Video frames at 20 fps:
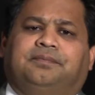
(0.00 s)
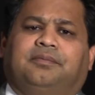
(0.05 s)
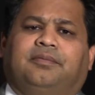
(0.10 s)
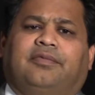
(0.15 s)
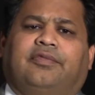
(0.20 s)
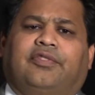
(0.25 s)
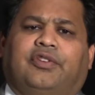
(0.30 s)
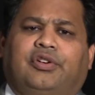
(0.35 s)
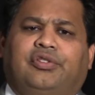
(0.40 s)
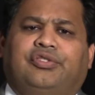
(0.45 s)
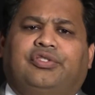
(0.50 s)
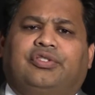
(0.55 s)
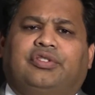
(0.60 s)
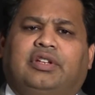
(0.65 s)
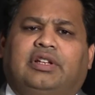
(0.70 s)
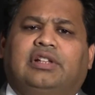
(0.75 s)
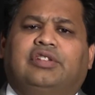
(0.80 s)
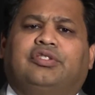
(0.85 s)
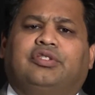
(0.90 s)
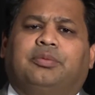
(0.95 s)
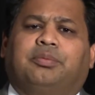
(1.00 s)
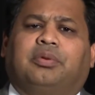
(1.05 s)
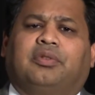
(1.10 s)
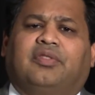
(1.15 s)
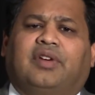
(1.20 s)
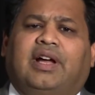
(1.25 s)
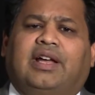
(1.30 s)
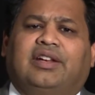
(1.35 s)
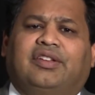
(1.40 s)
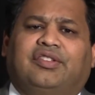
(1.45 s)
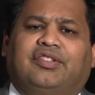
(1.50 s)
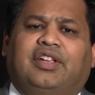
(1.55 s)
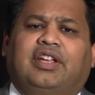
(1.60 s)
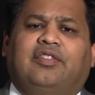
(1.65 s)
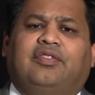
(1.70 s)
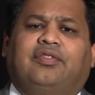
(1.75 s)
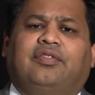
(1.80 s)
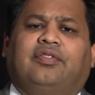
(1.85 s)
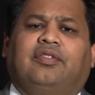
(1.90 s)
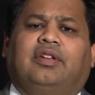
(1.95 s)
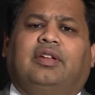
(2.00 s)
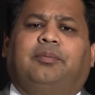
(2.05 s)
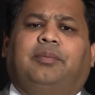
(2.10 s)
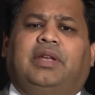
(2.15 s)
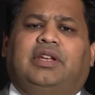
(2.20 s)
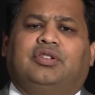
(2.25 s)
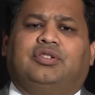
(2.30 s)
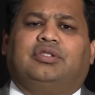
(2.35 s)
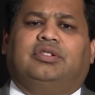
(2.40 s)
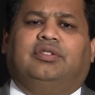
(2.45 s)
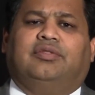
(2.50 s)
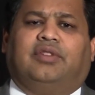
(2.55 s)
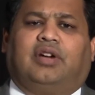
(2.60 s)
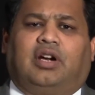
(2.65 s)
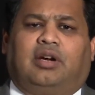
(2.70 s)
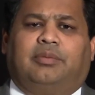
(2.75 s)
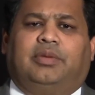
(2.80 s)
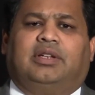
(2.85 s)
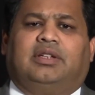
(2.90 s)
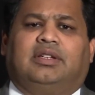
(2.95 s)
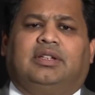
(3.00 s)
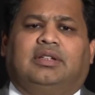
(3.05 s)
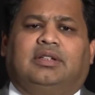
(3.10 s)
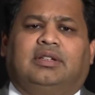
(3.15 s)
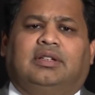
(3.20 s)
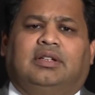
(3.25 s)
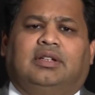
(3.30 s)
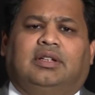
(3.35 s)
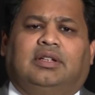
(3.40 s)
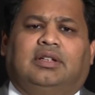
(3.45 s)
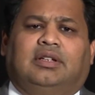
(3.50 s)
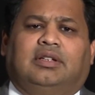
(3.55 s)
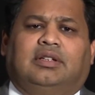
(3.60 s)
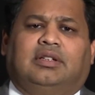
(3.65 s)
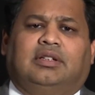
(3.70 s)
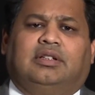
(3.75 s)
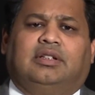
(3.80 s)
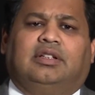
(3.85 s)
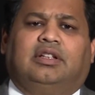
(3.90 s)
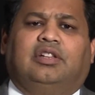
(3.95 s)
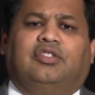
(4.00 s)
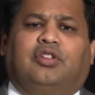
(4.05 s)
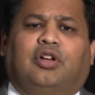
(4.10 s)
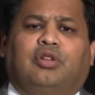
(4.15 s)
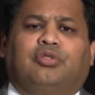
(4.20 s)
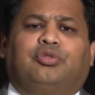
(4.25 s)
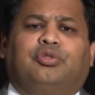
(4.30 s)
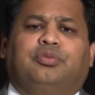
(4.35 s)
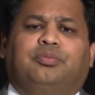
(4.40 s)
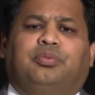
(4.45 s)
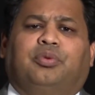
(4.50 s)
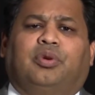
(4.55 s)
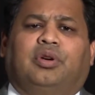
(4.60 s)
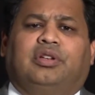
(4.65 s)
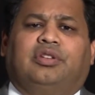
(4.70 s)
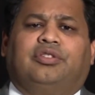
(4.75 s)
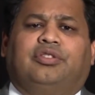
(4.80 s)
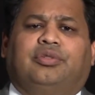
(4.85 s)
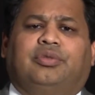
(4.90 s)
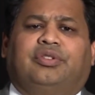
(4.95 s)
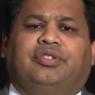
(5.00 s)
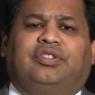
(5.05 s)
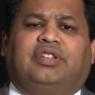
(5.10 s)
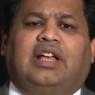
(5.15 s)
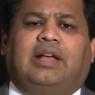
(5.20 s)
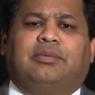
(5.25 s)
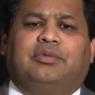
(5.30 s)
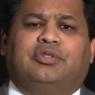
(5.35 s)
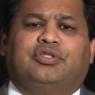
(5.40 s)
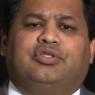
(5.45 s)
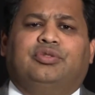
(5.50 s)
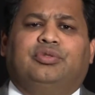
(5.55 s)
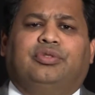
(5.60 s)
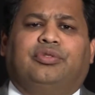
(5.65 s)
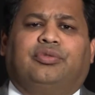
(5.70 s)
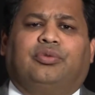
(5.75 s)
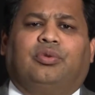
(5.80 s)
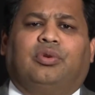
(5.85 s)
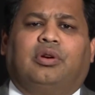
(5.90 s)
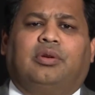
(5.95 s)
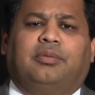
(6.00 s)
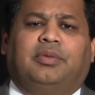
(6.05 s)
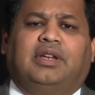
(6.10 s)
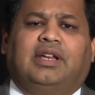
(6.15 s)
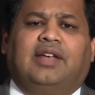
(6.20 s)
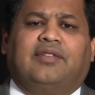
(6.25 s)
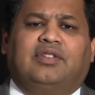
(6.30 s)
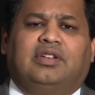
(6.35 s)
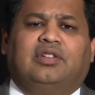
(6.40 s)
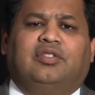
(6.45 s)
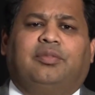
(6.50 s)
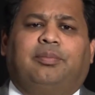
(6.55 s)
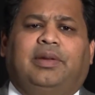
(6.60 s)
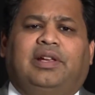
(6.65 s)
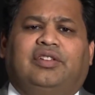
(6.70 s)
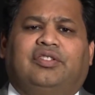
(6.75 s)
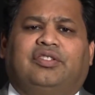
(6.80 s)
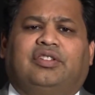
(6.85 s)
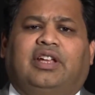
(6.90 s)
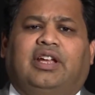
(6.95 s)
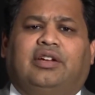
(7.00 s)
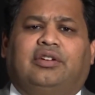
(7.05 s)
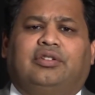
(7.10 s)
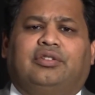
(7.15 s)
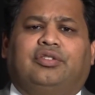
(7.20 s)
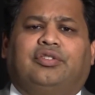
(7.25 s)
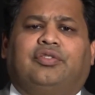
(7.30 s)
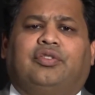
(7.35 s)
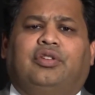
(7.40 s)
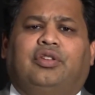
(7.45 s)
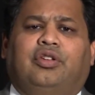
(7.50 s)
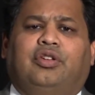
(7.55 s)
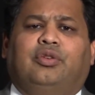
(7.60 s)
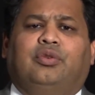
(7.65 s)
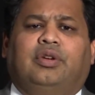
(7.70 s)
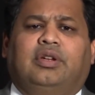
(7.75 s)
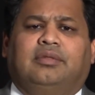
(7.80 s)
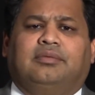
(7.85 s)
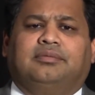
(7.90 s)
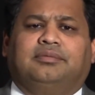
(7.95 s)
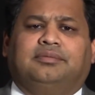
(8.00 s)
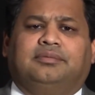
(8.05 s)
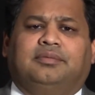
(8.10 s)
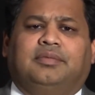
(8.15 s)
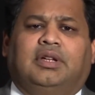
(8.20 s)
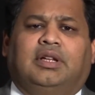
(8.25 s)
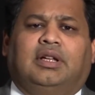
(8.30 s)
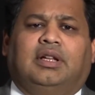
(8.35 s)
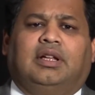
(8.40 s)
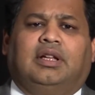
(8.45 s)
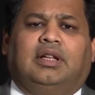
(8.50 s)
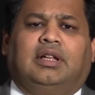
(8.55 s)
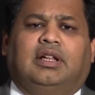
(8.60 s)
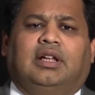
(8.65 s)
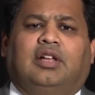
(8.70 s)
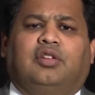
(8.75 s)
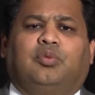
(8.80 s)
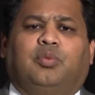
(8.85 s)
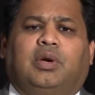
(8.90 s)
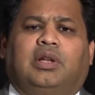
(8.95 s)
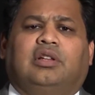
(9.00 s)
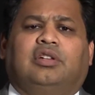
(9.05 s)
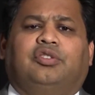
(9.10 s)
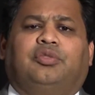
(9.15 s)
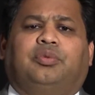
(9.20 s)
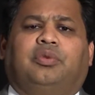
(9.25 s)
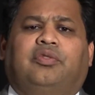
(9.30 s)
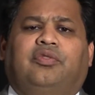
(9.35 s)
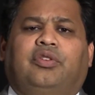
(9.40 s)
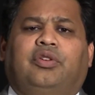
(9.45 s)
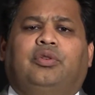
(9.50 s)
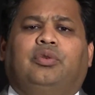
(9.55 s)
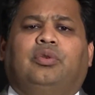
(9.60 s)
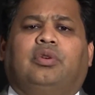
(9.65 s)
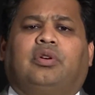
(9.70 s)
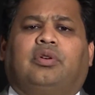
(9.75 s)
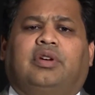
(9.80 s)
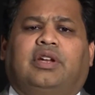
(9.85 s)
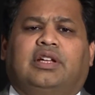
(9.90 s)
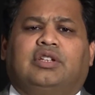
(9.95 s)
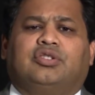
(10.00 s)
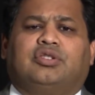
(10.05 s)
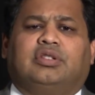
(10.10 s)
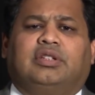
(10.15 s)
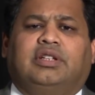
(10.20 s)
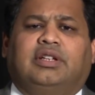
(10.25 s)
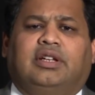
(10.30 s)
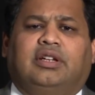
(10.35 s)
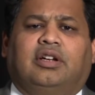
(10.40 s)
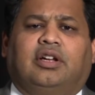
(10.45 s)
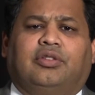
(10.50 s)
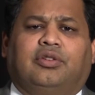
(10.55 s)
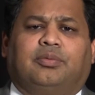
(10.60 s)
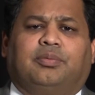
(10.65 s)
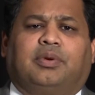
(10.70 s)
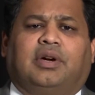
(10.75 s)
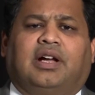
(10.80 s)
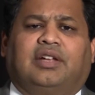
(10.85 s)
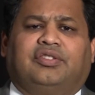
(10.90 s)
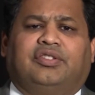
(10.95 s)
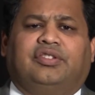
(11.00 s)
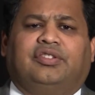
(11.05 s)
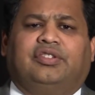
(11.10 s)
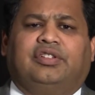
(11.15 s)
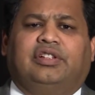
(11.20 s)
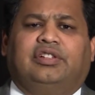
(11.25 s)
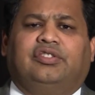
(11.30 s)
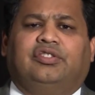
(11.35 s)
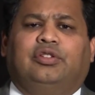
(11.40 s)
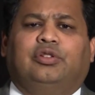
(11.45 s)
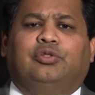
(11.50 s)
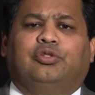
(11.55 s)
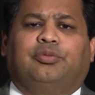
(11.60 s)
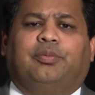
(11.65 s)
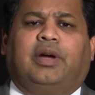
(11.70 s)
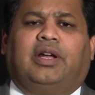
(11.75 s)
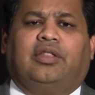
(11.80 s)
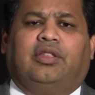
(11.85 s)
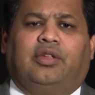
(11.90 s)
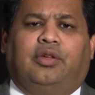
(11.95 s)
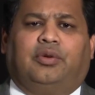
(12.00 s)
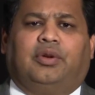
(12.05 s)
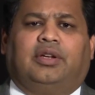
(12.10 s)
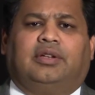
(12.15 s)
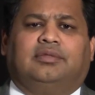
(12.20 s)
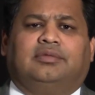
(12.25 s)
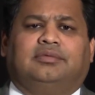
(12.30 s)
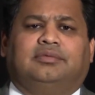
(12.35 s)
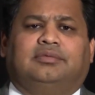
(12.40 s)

First, it is to provide a safe patient environment. It is also important to establish uniform and evidence-based standards for the unit, as well as review credentialing and other processes used by the unit.